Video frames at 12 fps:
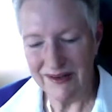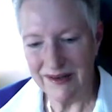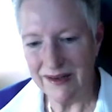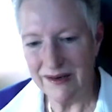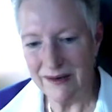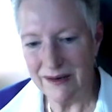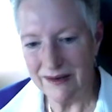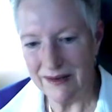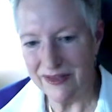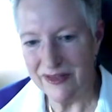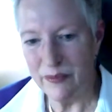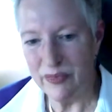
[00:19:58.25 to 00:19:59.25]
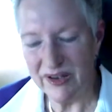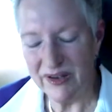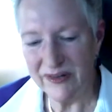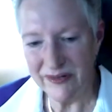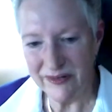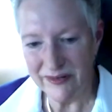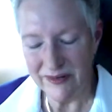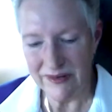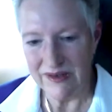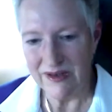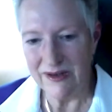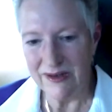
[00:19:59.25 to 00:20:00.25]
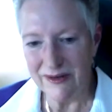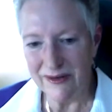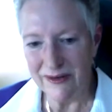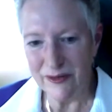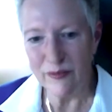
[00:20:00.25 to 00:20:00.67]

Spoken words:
and at the base is